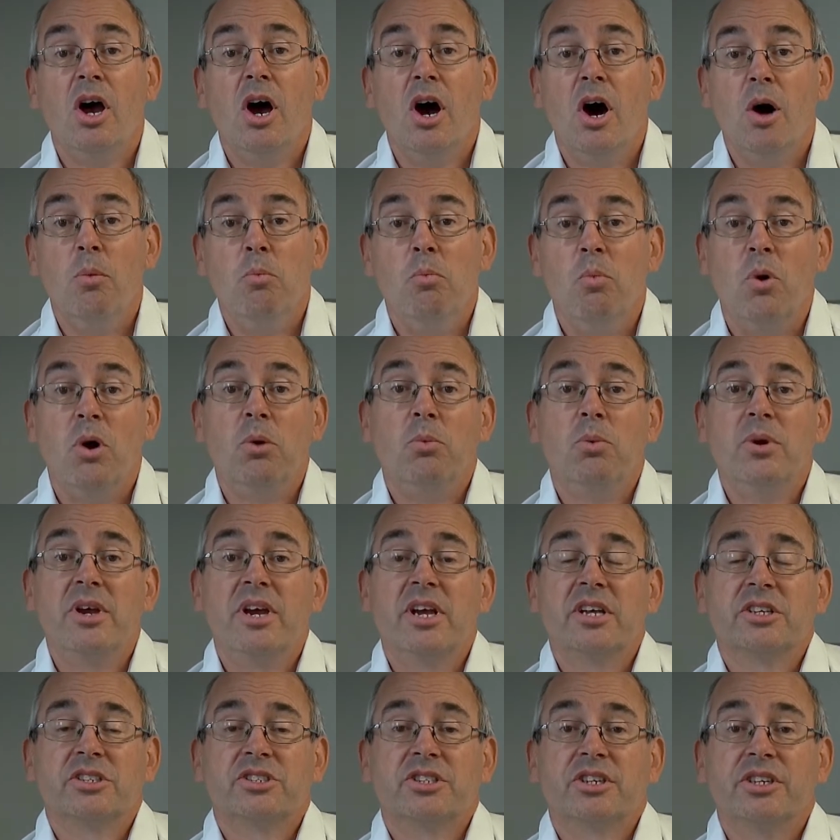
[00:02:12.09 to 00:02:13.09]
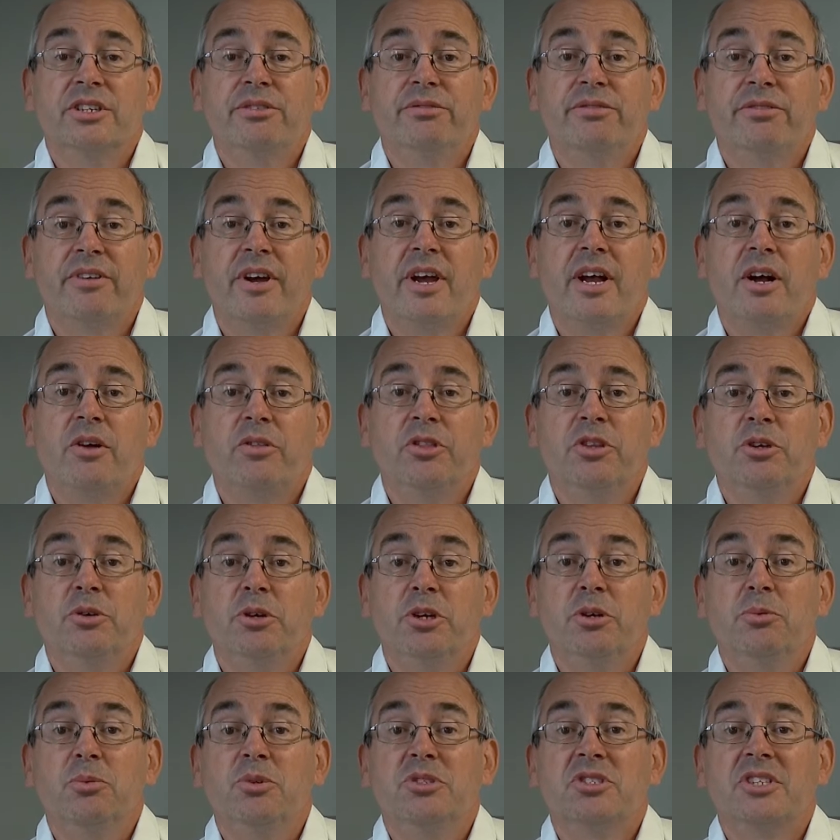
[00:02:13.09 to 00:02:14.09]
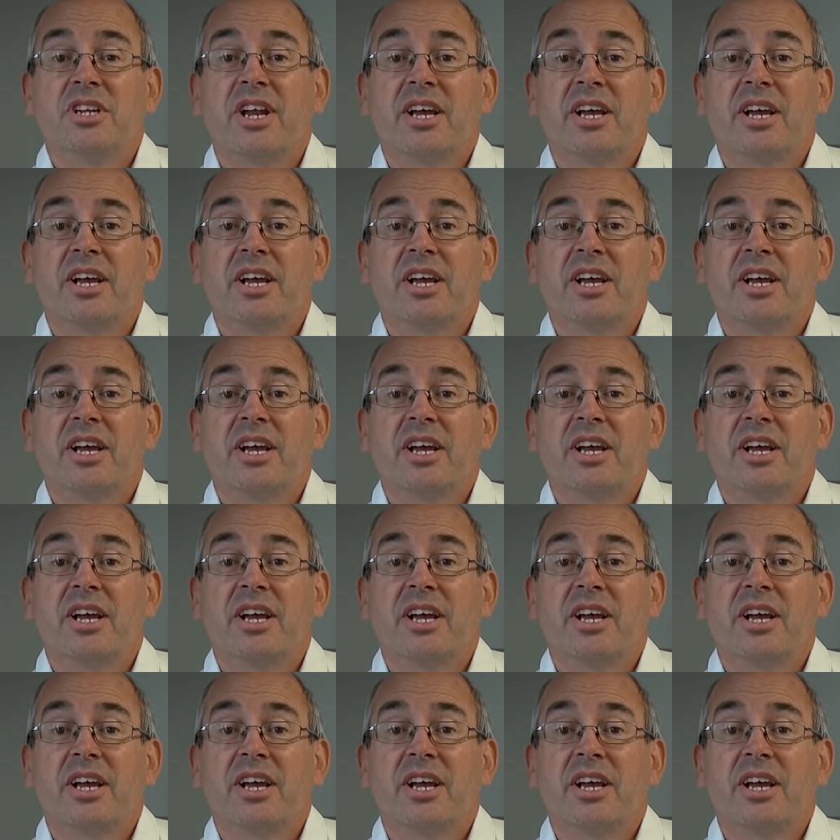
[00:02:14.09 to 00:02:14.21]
and what we actually found that it was